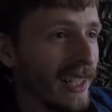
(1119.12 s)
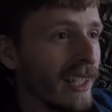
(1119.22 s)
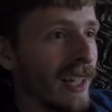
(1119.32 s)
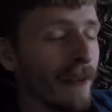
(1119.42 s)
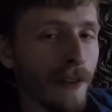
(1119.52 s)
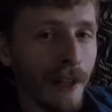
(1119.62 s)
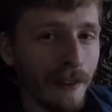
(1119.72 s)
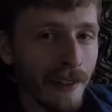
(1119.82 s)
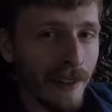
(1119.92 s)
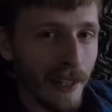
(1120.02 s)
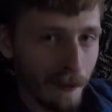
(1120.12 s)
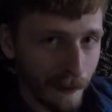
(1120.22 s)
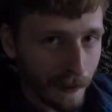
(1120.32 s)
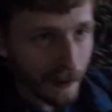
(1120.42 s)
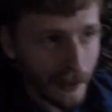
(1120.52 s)
I'm very
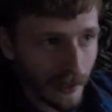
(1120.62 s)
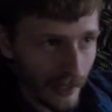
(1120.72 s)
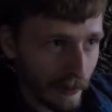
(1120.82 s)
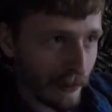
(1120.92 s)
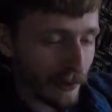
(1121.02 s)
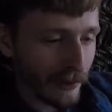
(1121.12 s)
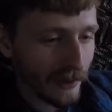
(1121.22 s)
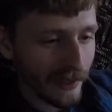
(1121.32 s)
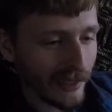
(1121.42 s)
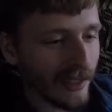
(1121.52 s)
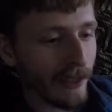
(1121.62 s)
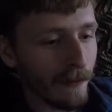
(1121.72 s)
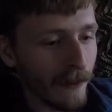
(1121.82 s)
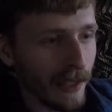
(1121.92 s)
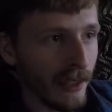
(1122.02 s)
thankful the neighbor give
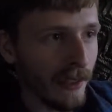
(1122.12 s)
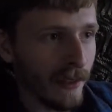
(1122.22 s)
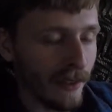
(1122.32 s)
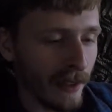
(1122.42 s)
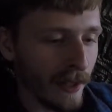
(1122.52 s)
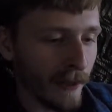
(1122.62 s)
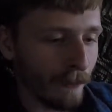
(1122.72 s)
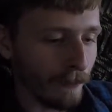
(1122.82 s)
his, um,